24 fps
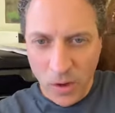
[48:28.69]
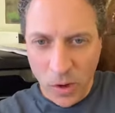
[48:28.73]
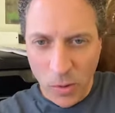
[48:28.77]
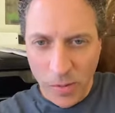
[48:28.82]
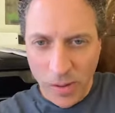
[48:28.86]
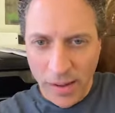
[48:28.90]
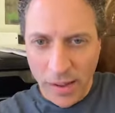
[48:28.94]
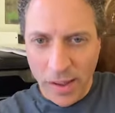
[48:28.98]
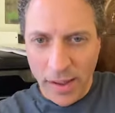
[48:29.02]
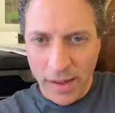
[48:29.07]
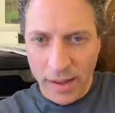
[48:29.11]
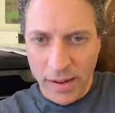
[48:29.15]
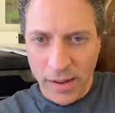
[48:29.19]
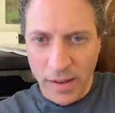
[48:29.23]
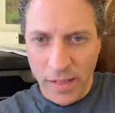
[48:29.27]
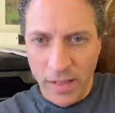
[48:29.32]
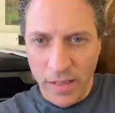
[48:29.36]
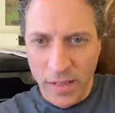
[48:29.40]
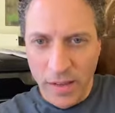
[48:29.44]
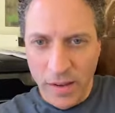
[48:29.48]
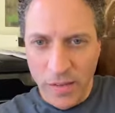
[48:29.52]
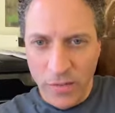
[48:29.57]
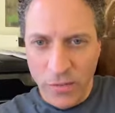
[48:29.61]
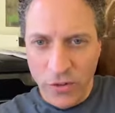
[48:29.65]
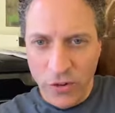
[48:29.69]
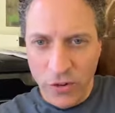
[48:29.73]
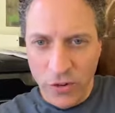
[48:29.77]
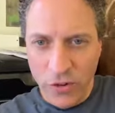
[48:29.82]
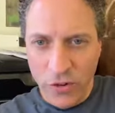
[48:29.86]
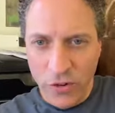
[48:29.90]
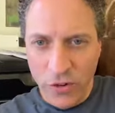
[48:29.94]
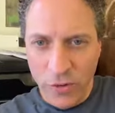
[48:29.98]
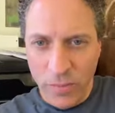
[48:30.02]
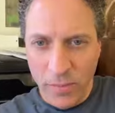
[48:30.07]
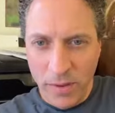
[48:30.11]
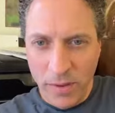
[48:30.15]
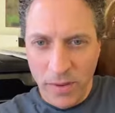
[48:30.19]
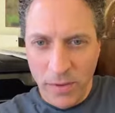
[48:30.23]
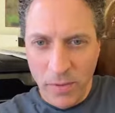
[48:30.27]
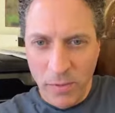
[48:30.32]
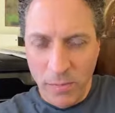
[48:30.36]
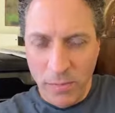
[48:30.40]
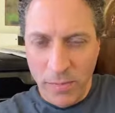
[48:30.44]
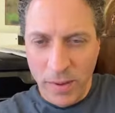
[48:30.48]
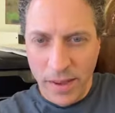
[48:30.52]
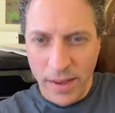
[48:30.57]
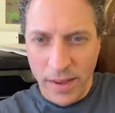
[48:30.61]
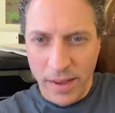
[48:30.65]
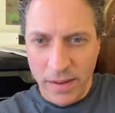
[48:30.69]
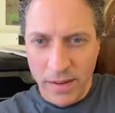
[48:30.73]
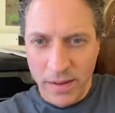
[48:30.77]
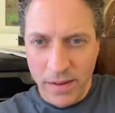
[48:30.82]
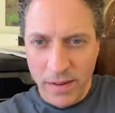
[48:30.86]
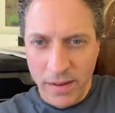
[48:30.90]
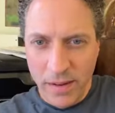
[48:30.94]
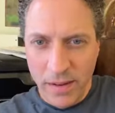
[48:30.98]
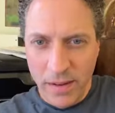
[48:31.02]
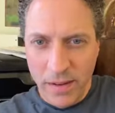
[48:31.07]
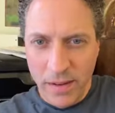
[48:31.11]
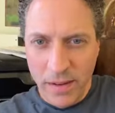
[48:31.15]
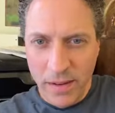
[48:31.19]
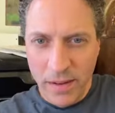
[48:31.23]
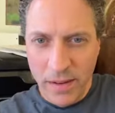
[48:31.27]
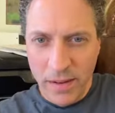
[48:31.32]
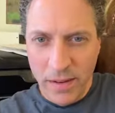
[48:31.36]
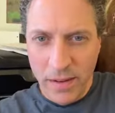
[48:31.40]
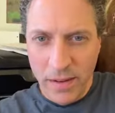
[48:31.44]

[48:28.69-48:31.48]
Oh my God, I love Just Shoot Me. You bet.